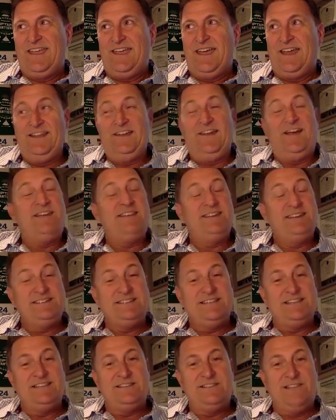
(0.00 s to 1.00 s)
I don't know. I think it
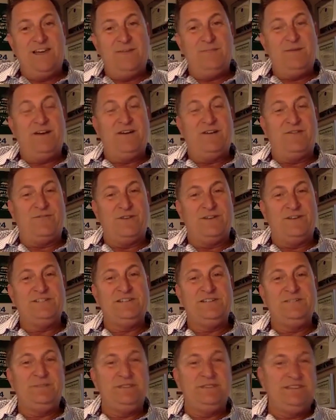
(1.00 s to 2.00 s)
says a lot about our
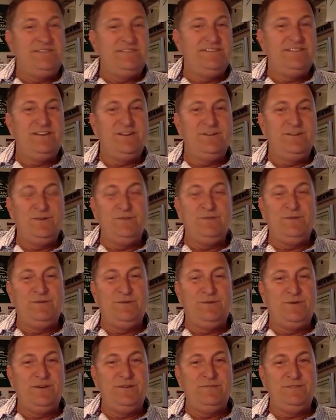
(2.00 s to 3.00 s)
friendship. And even though we
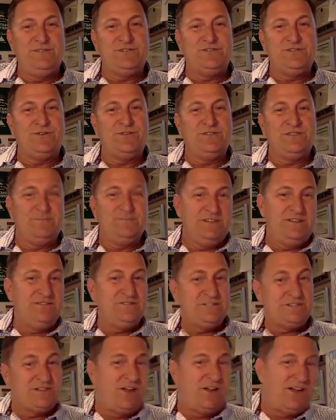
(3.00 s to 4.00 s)
were immature or something,
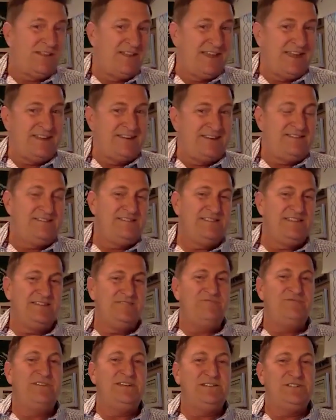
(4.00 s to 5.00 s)
you saw that
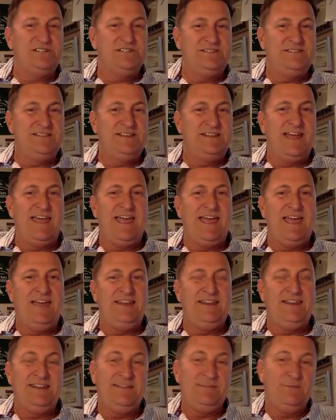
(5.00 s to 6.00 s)
vision that I
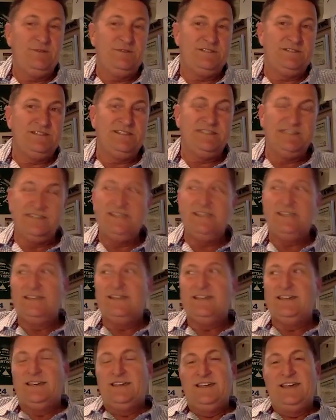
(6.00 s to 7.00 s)
had, and I was
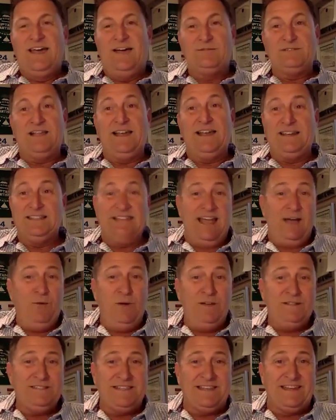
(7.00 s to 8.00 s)
glad because I
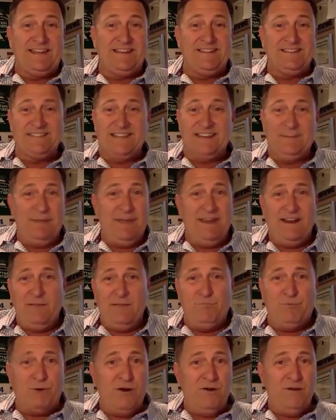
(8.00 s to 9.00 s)
was thinking, it's like, man,
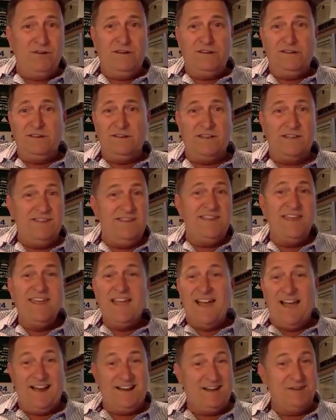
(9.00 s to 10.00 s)
I'm broke.
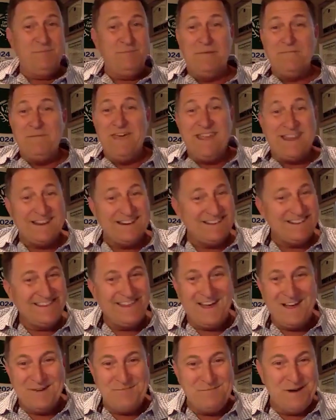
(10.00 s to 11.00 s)
I could be making a
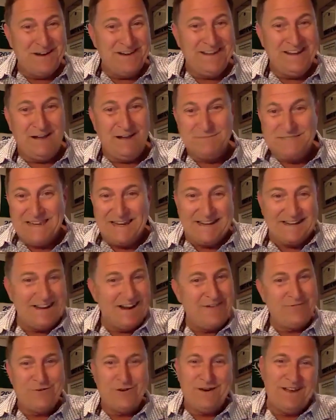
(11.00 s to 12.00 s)
lot of money. I'm taking
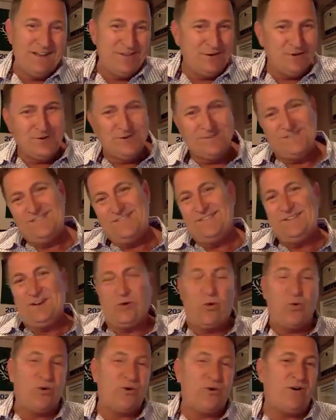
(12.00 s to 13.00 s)
every other
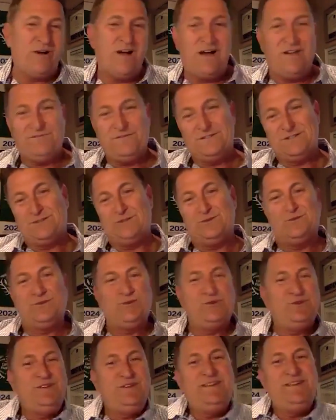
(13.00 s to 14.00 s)
quarter off of
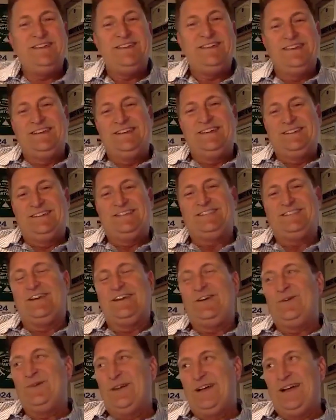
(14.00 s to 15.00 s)
school.
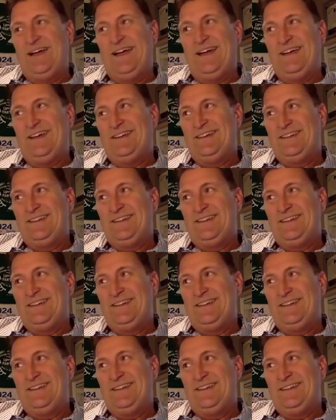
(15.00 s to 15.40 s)
So